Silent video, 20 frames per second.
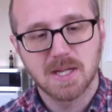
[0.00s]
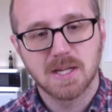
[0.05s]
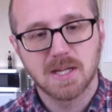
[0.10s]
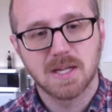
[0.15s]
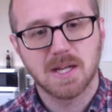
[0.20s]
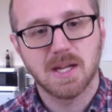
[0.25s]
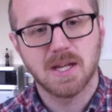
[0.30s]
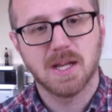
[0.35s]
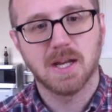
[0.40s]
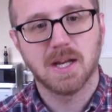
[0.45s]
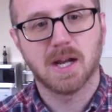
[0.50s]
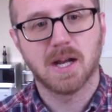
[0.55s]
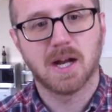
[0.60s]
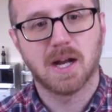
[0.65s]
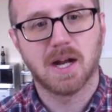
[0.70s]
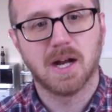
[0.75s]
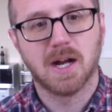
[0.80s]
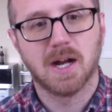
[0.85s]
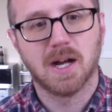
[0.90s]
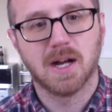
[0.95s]
in
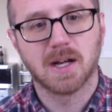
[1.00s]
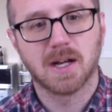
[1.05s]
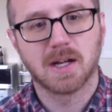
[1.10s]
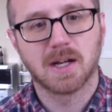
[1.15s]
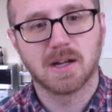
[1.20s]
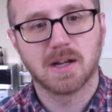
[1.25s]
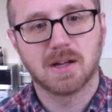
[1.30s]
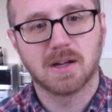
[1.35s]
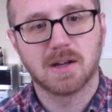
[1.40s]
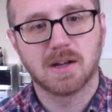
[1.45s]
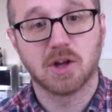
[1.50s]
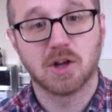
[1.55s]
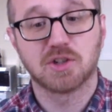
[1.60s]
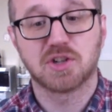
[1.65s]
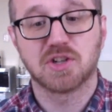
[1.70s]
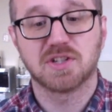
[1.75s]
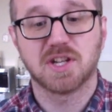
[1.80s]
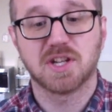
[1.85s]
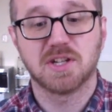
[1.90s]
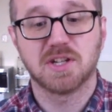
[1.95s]
uh, cultures
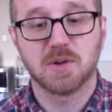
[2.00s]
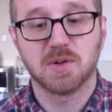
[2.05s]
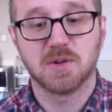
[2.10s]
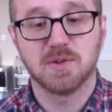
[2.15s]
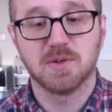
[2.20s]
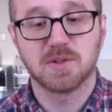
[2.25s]
that don't use